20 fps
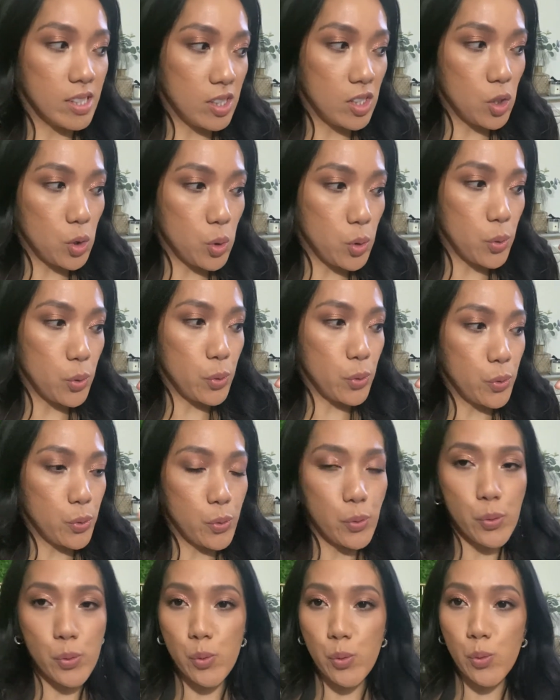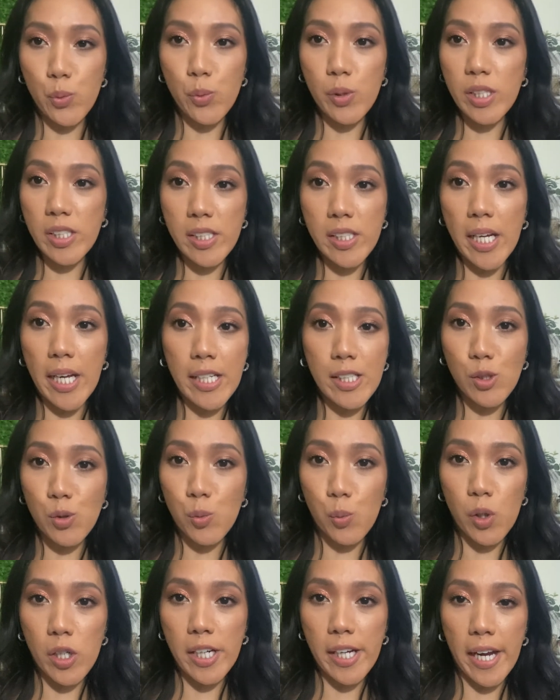intense
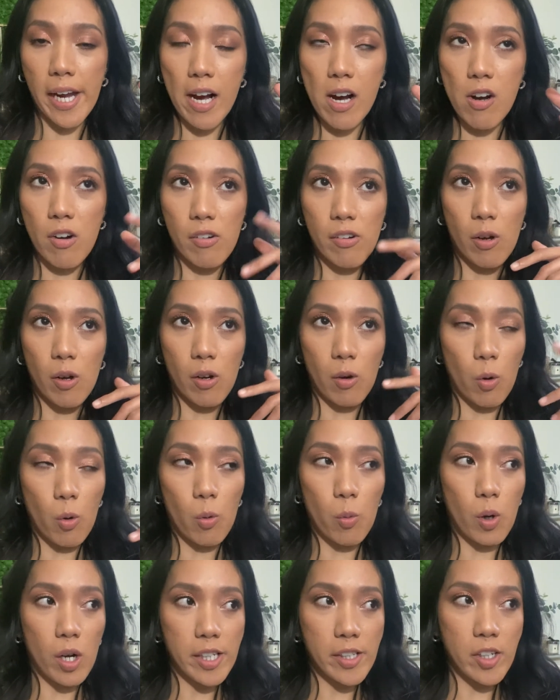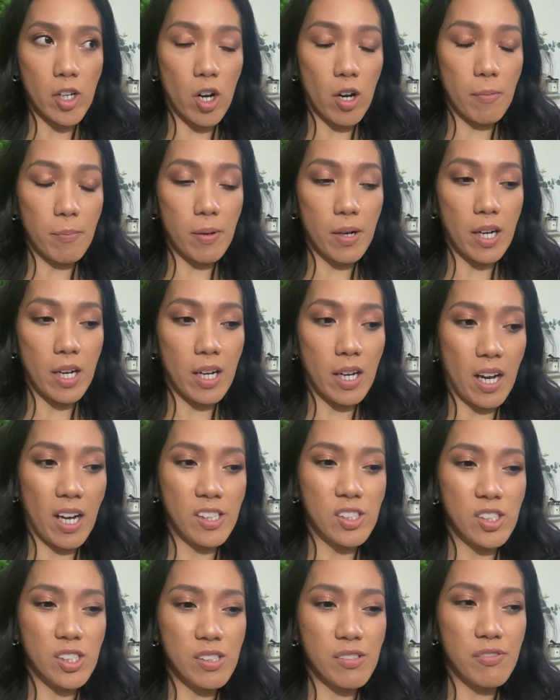workout or whatnot, but I
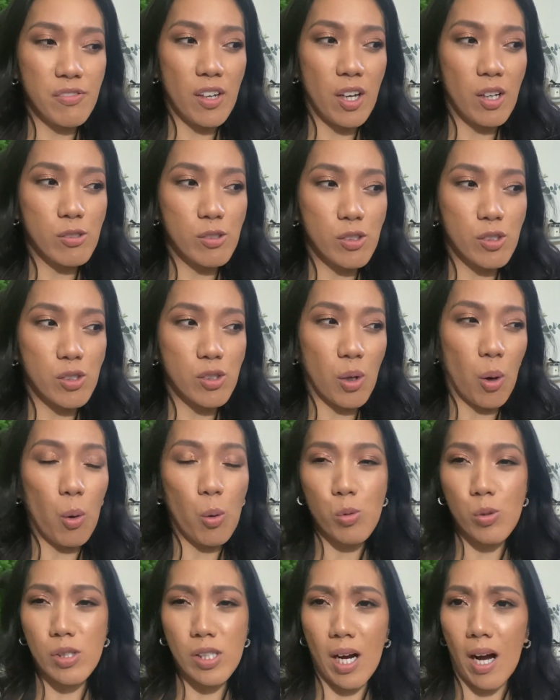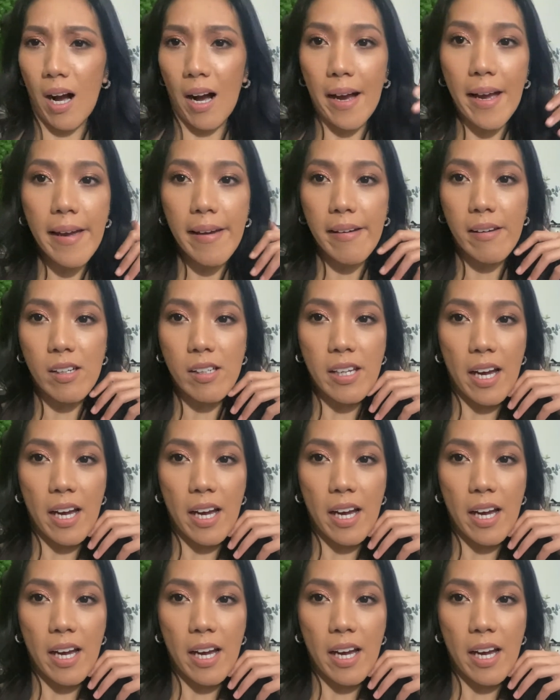just felt so tired.